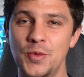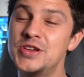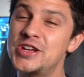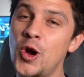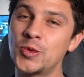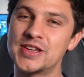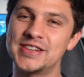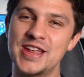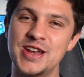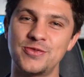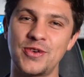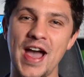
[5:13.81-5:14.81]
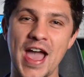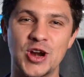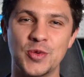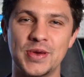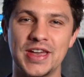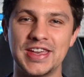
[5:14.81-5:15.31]
which helps identify and
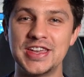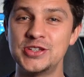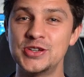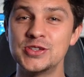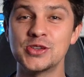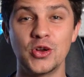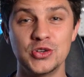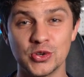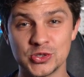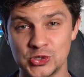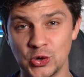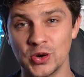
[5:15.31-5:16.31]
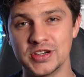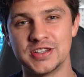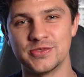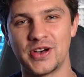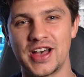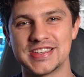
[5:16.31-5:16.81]
repair issues on your storage
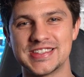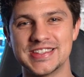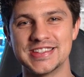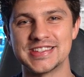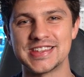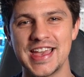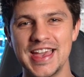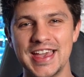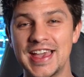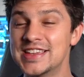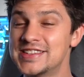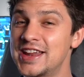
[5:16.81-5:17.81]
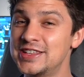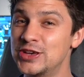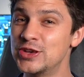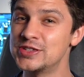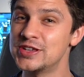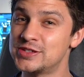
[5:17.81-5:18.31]
devices. Here's how to
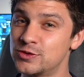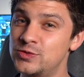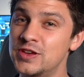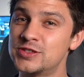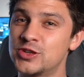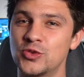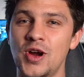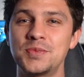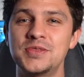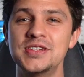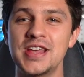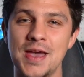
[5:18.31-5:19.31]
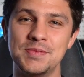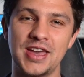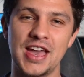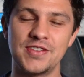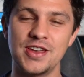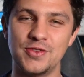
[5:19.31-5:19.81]
use it to fix corrupted
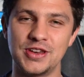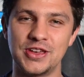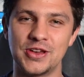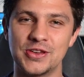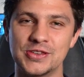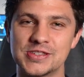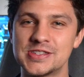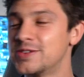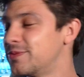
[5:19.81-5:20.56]
MKV videos.